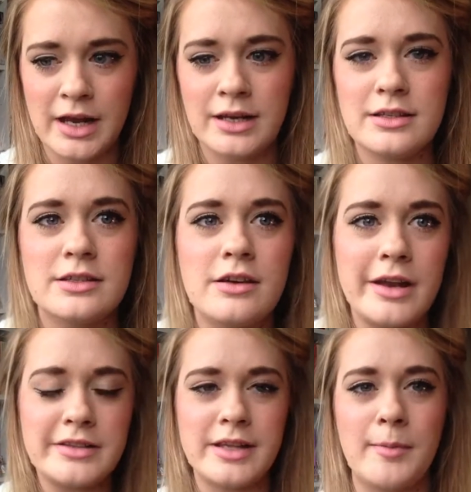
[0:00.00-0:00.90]
and it just kind
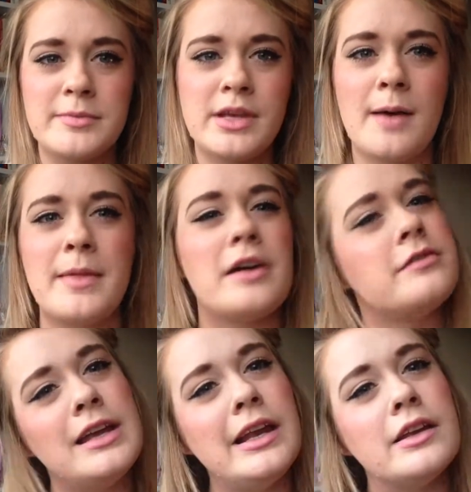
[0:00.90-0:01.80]
of sums up that
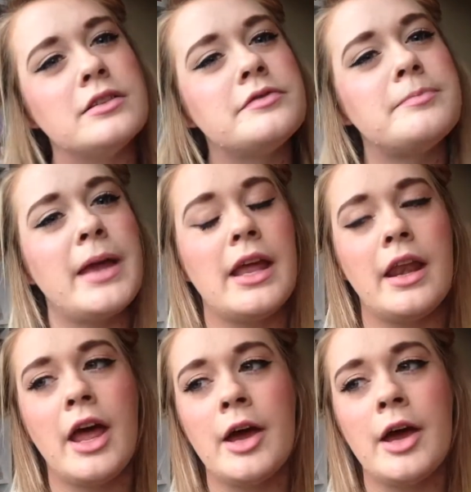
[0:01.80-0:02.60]
feeling of being